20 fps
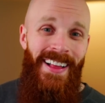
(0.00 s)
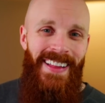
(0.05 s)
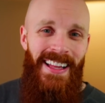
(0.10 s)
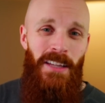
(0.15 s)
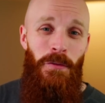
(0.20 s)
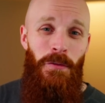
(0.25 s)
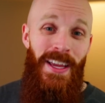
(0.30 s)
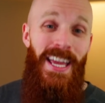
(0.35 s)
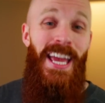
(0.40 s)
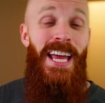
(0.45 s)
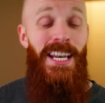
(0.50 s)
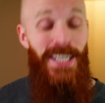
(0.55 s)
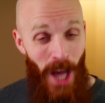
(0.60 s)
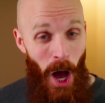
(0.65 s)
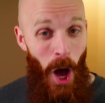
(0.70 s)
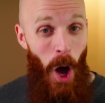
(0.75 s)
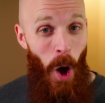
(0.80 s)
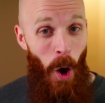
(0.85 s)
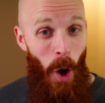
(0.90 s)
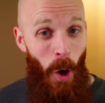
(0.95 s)
Let's freaking
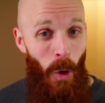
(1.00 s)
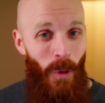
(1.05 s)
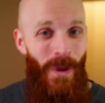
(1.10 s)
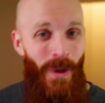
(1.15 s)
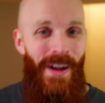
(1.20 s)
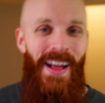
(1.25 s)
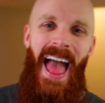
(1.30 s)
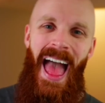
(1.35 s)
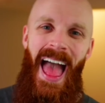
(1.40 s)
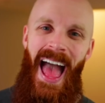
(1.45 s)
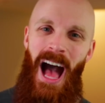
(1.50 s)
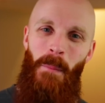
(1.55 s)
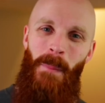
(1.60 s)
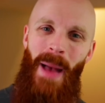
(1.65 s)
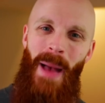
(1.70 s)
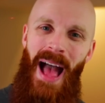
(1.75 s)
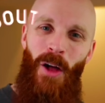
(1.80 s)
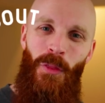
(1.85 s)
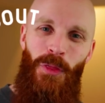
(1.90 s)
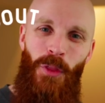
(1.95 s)
go. How
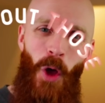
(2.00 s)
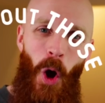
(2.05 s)
about